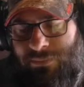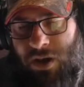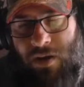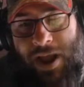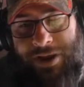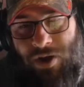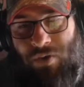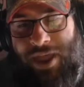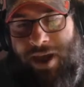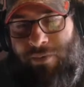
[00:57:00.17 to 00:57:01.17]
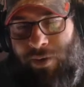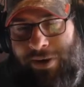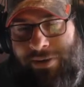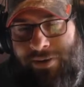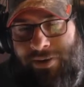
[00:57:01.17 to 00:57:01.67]
Oh, I know that
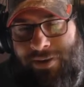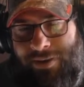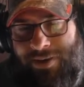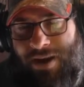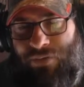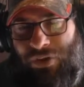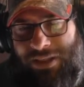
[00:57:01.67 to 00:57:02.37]
one. Never